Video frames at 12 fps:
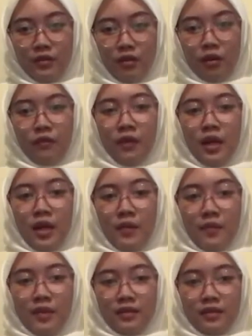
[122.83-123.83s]
of
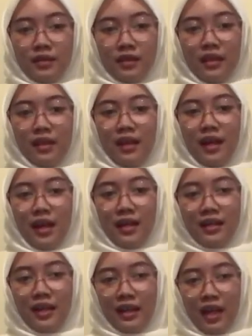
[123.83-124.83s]
Mr.
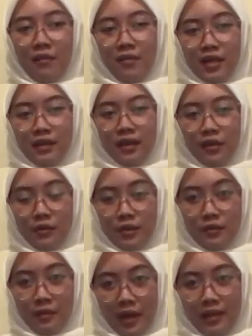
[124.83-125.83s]
Adang Rahmat was
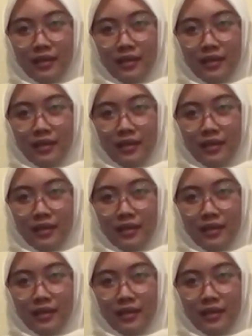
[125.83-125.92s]
made.